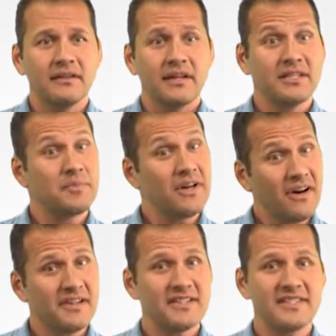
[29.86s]
And to be
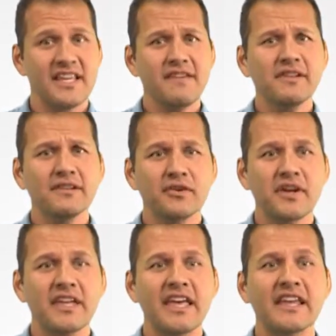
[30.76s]
honest, even
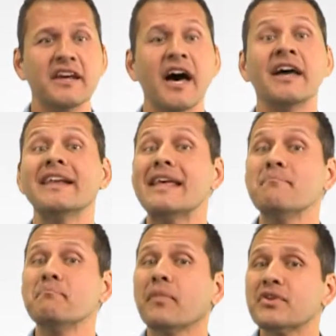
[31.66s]
learning in an
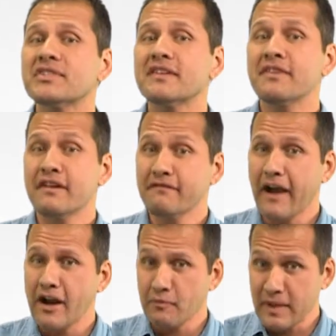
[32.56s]
immersive
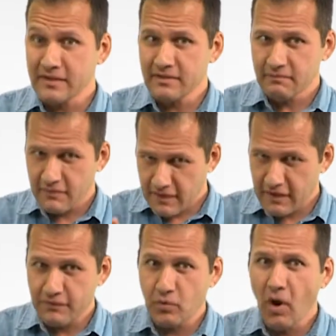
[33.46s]
environment, think
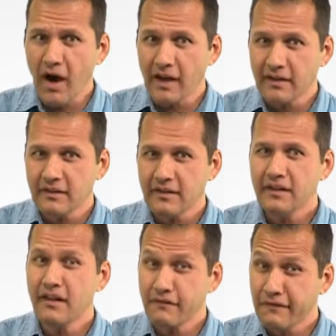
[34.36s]
of Guan,
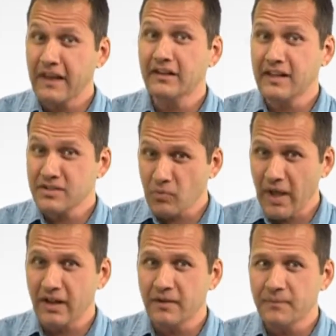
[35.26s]
can fail as
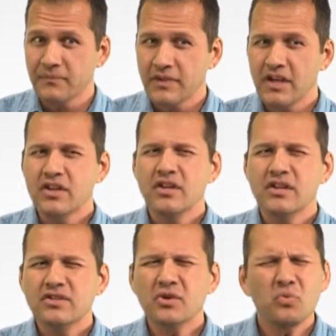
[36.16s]
well.
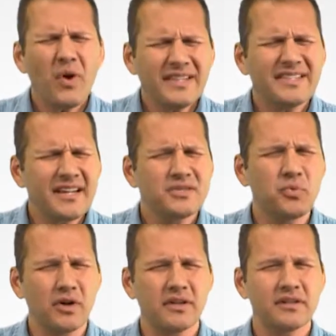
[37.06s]
So what does
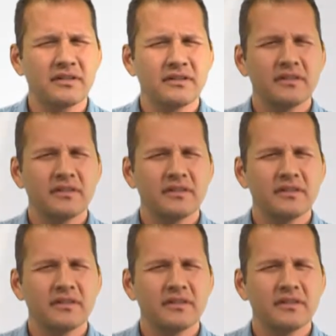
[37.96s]
work?